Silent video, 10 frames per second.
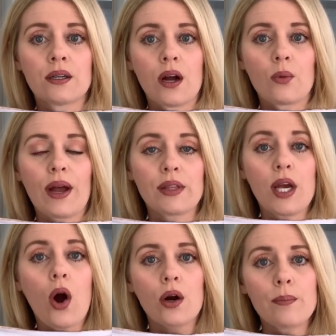around
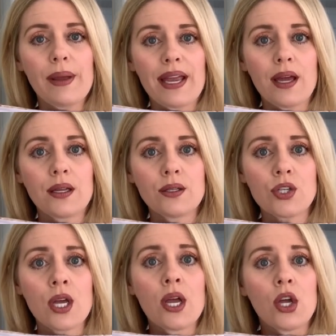the
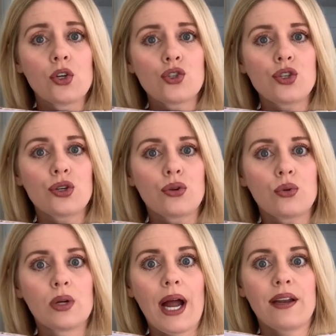armband
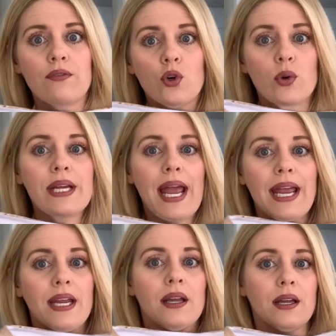to kind of
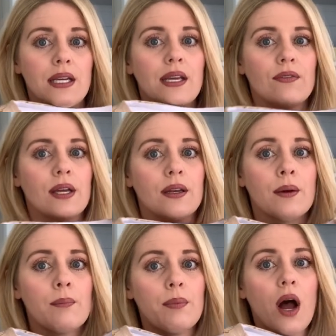create an even
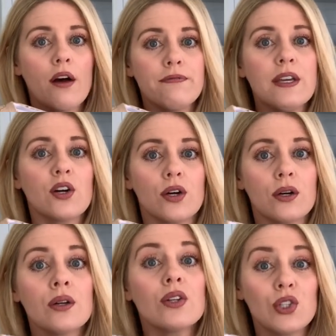
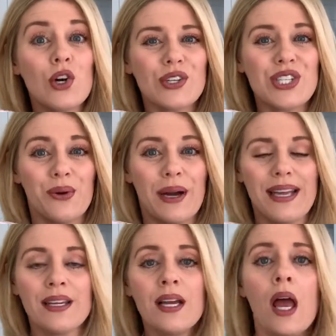puffier look to
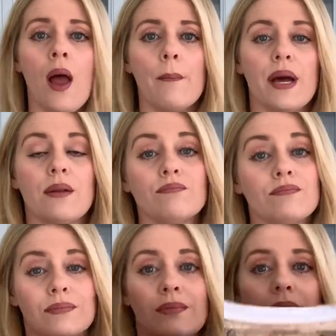it. But
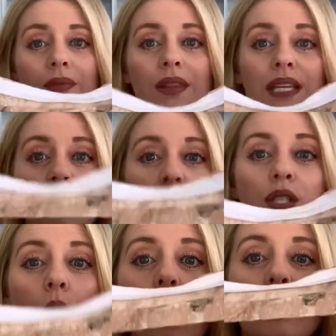this was
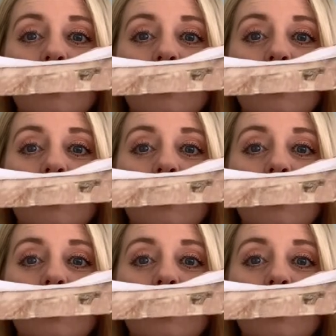the whole